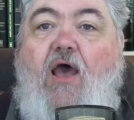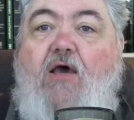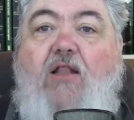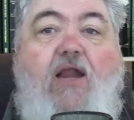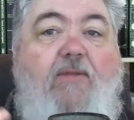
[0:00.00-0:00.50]

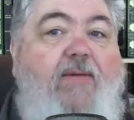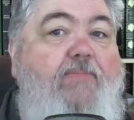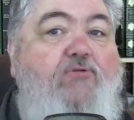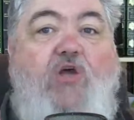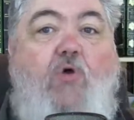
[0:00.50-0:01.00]
A lot of
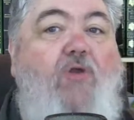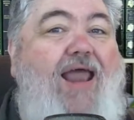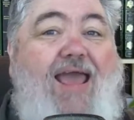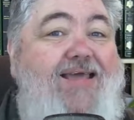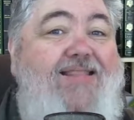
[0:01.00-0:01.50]
people don't
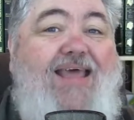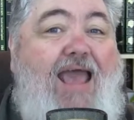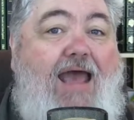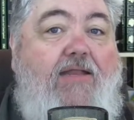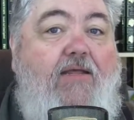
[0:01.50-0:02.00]
like
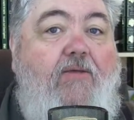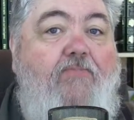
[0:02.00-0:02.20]
that.